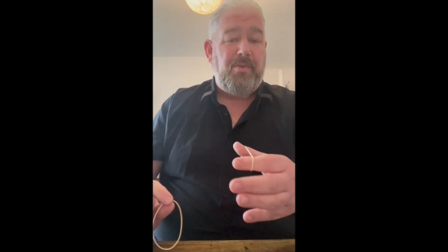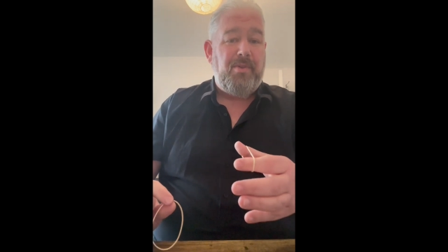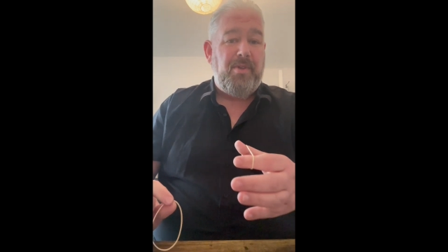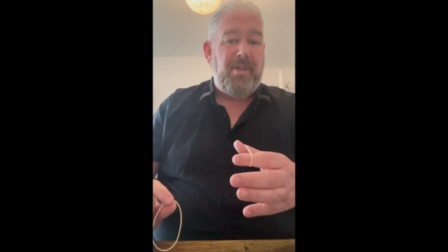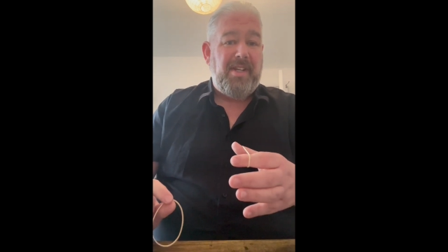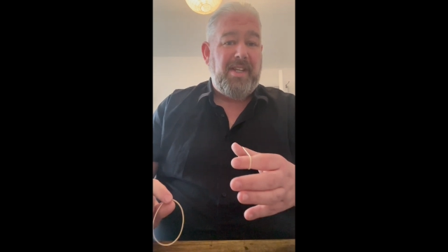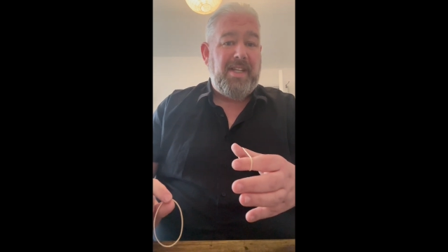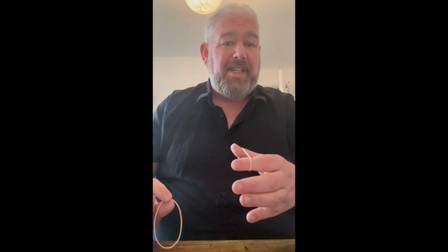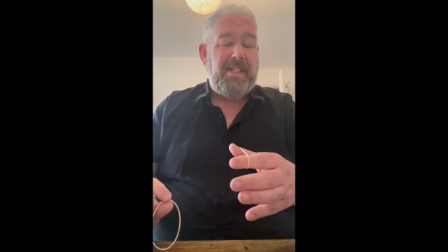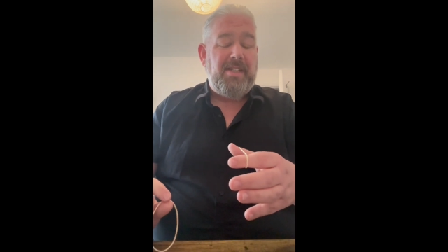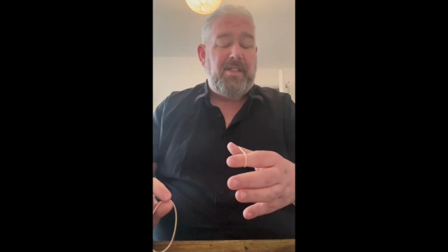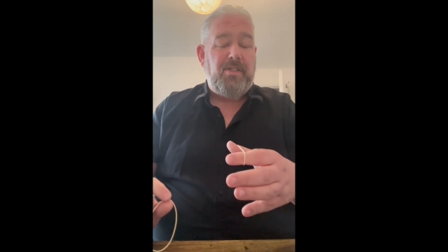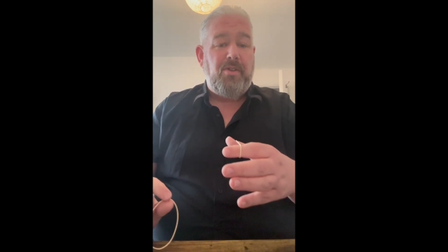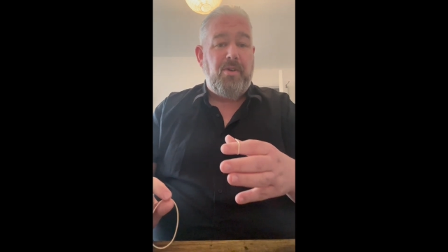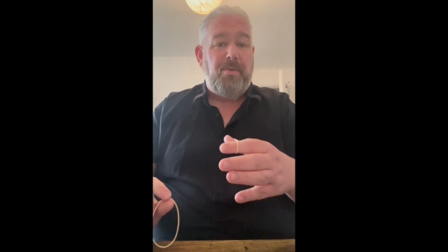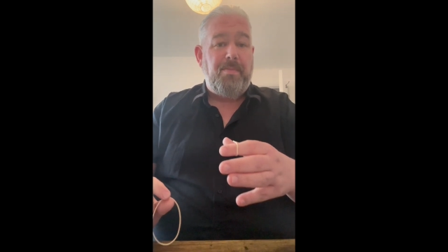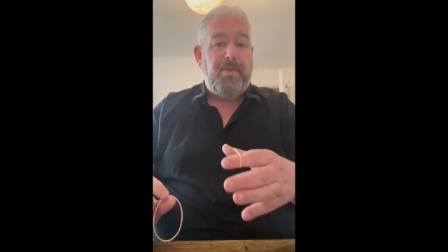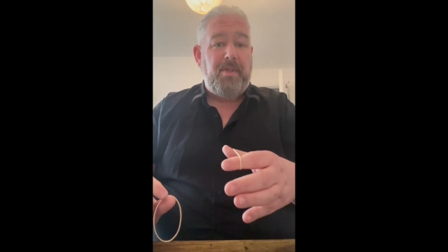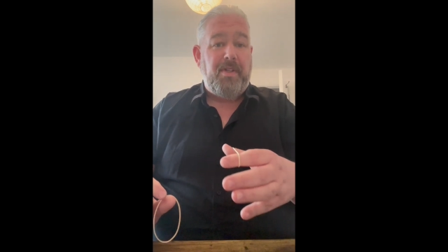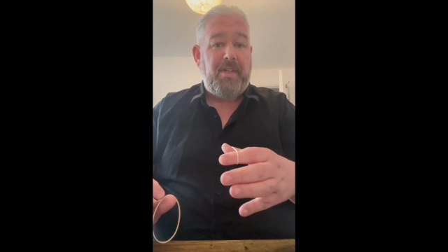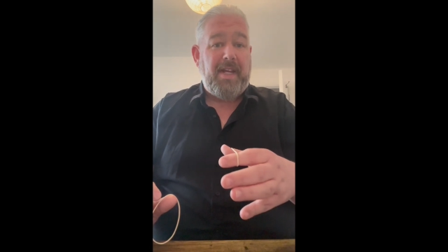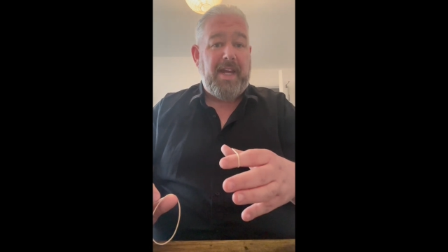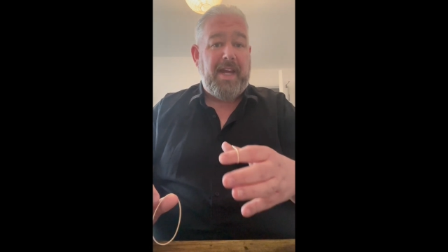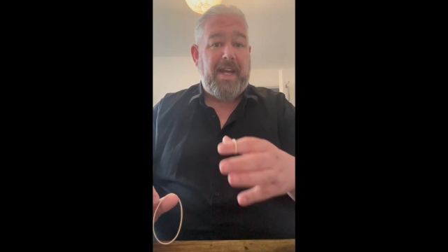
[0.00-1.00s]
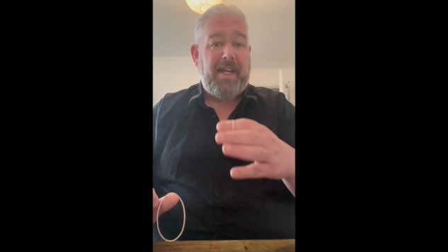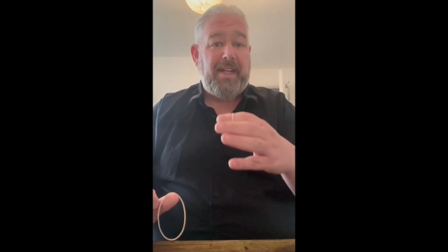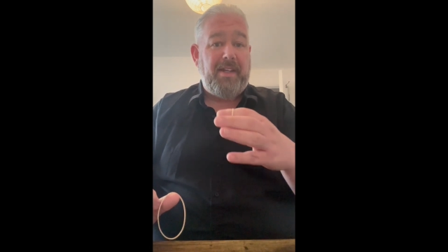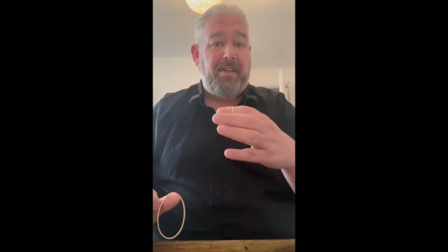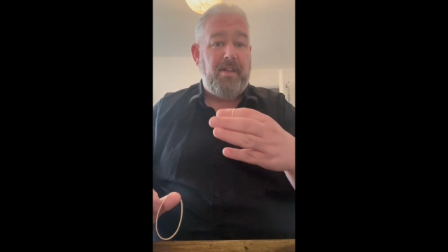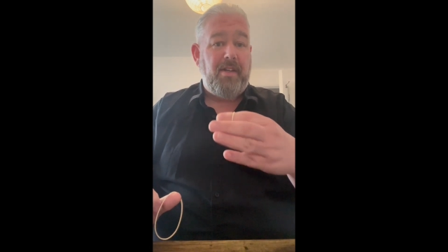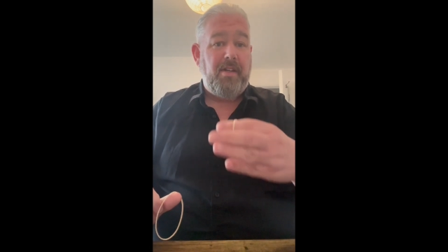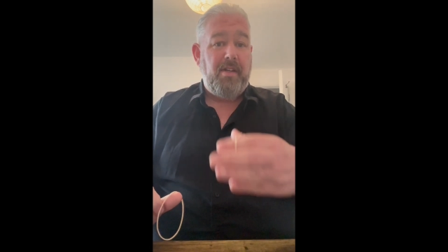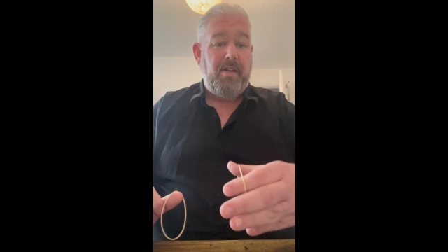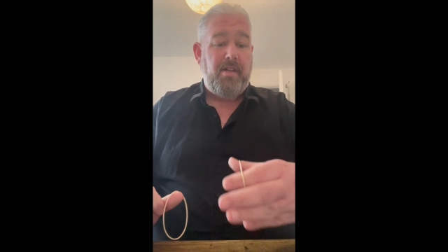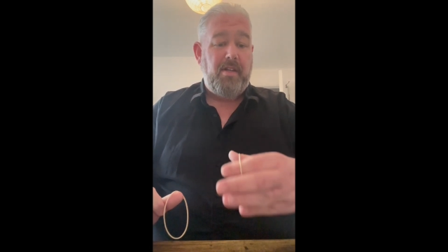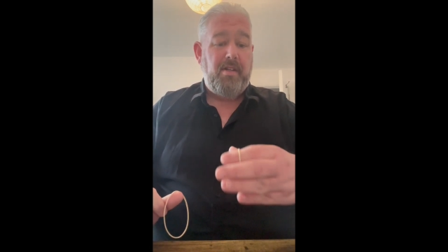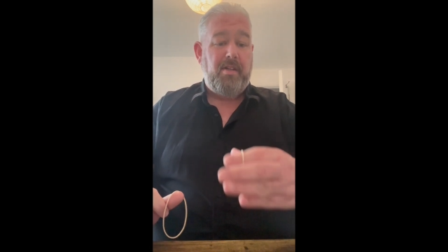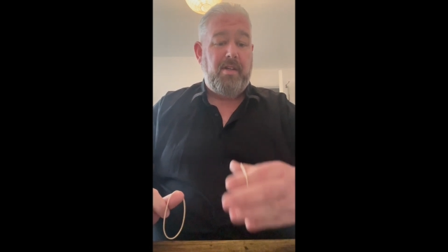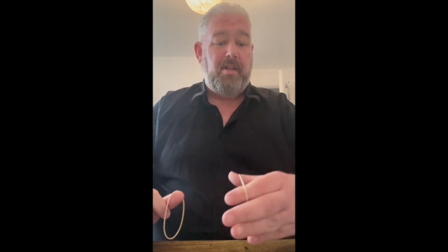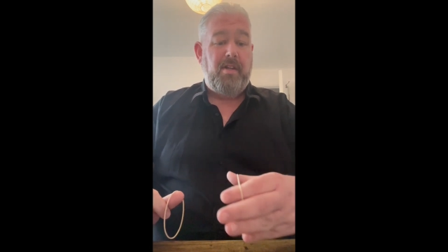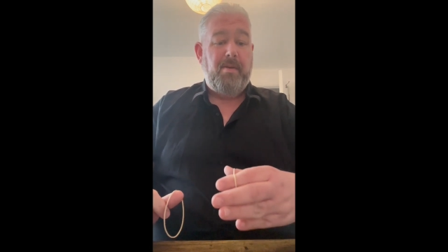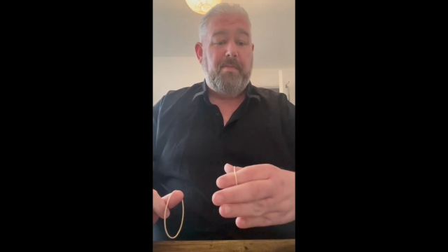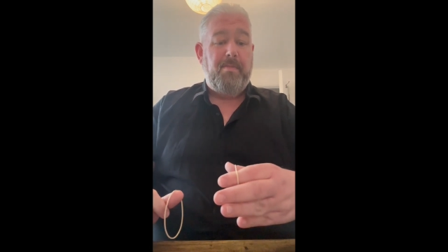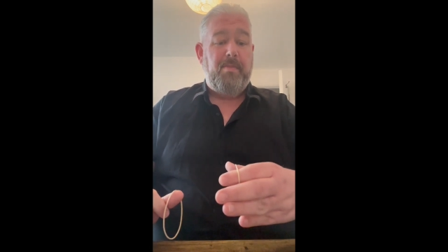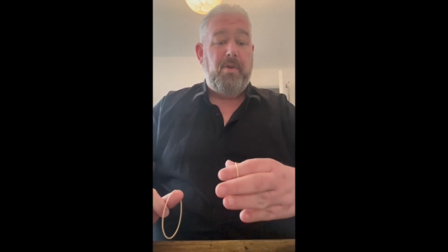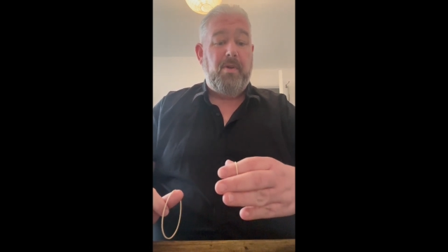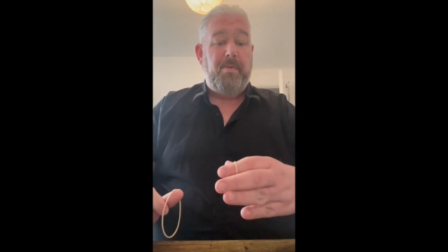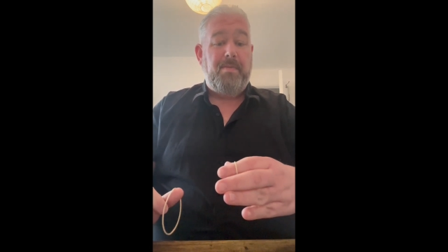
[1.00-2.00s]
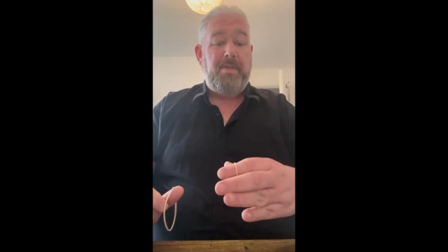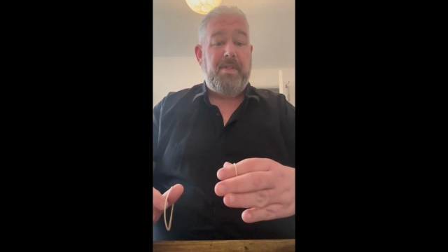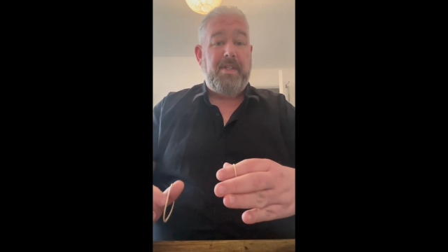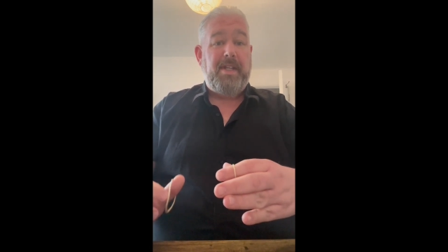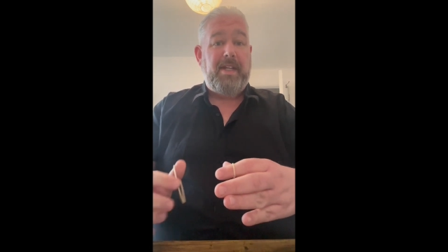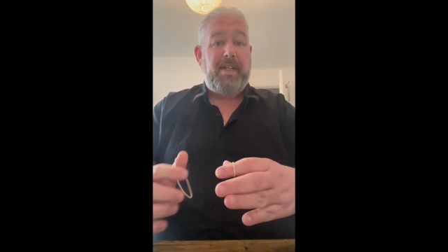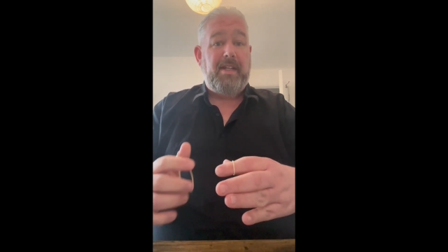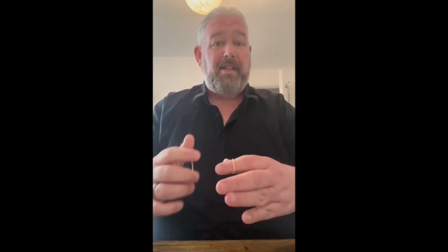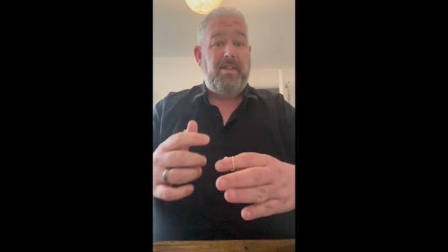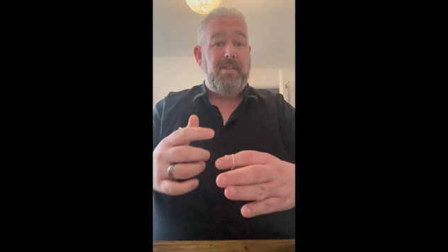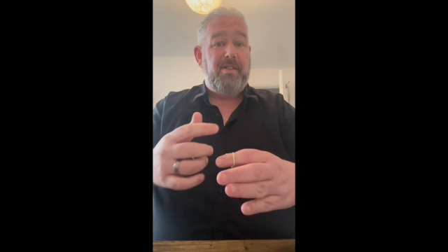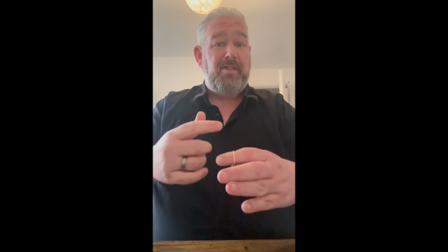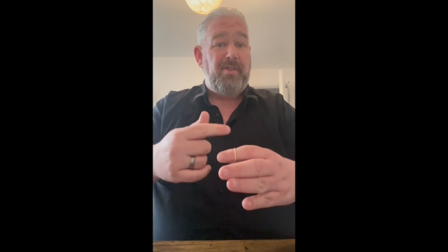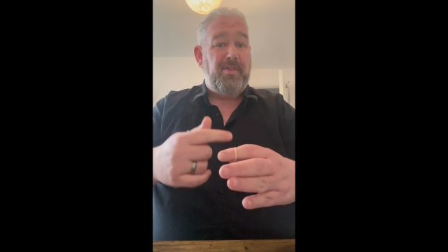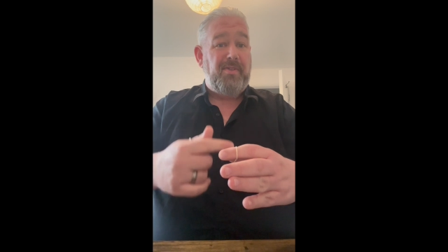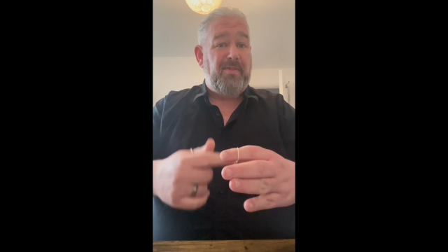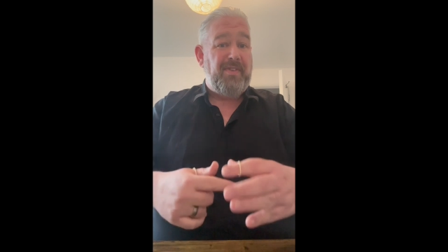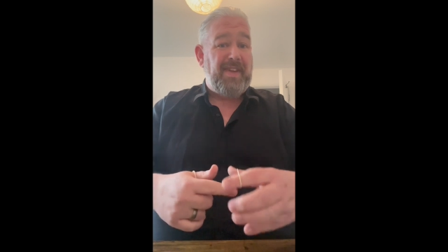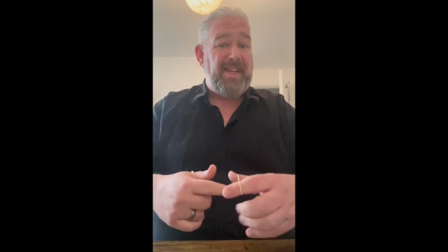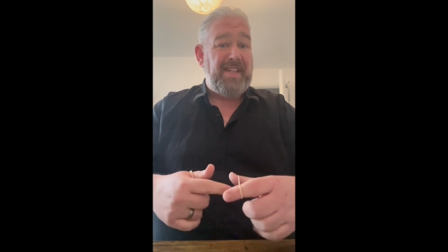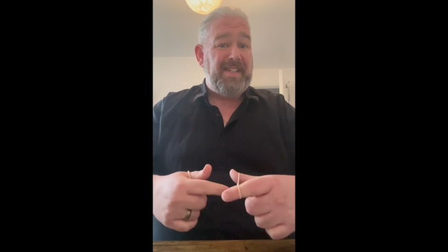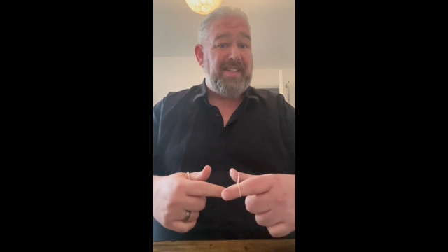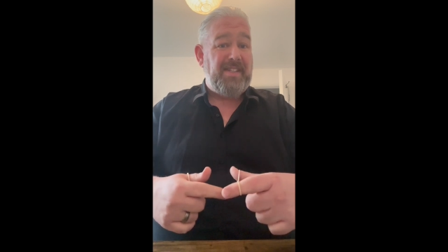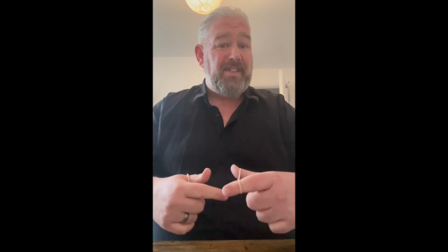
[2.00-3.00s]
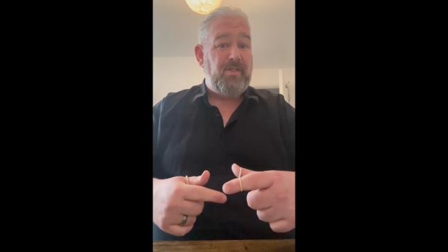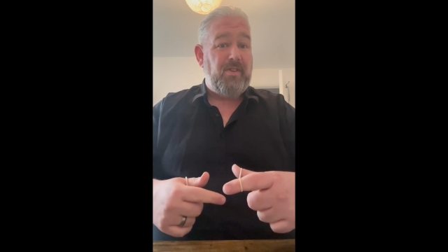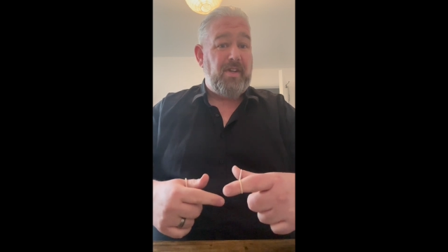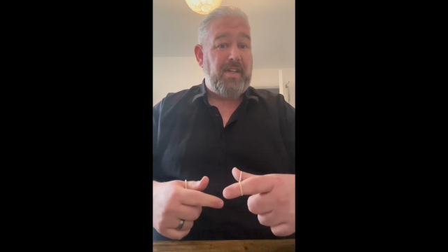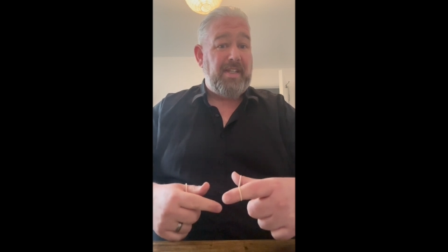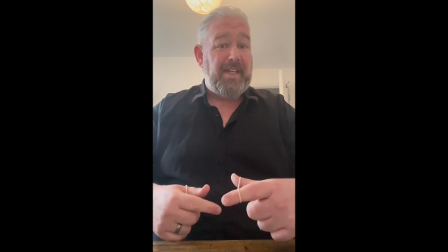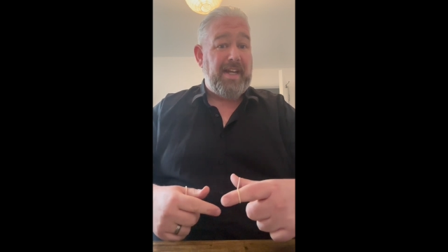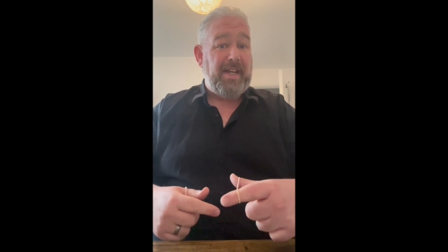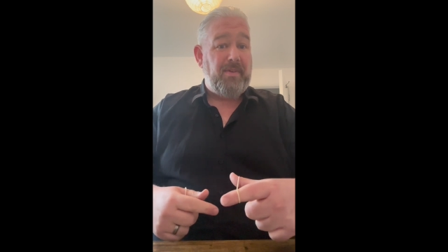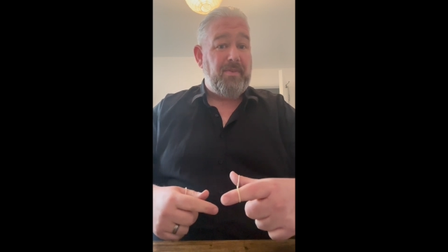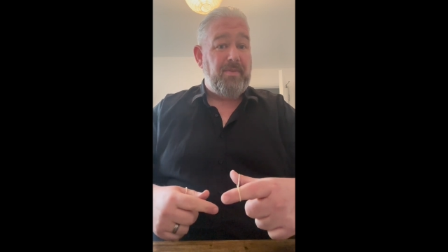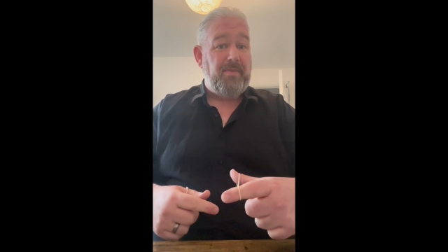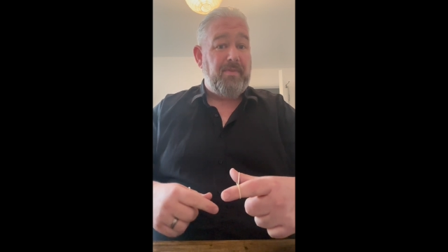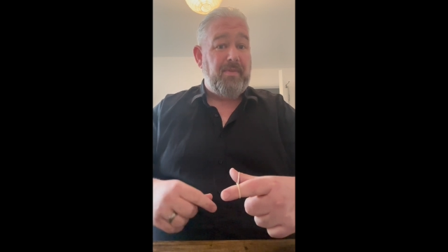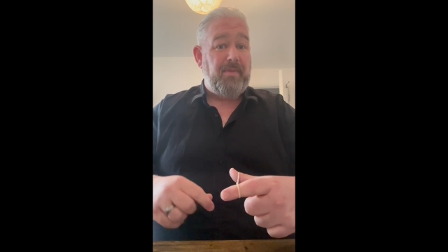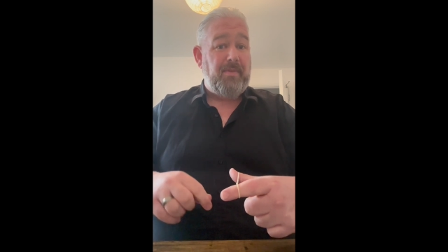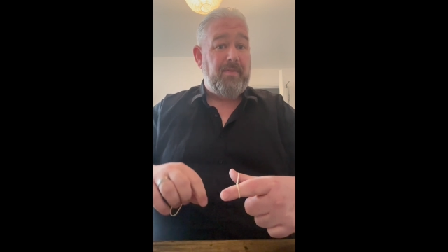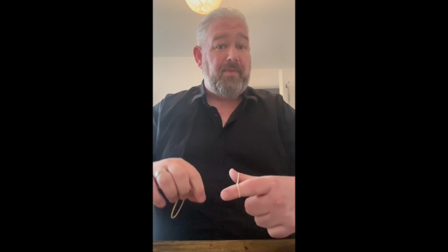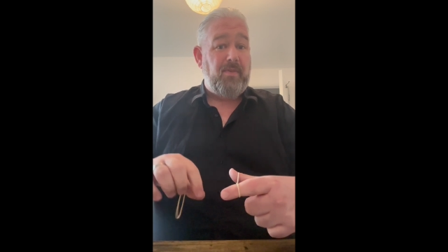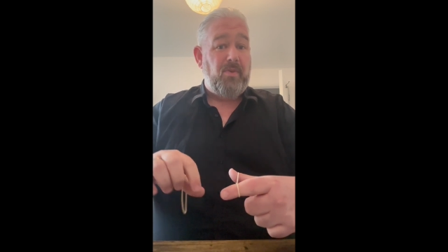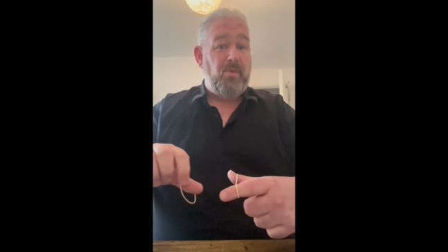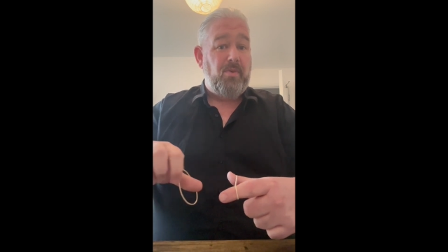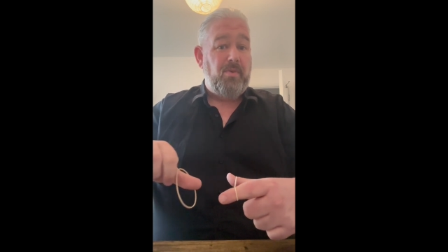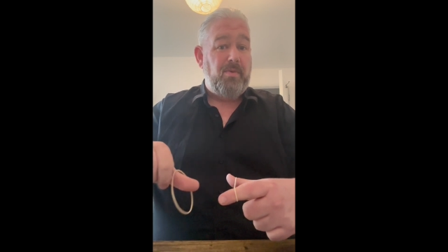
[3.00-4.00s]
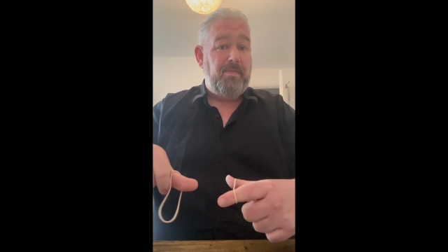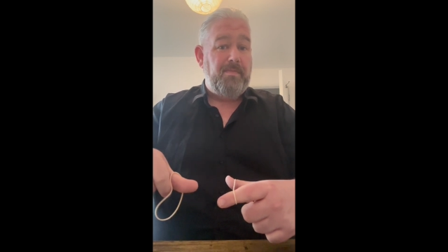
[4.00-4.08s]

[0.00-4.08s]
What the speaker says: least dominant hand perpendicular, so it's facing straight down to the floor,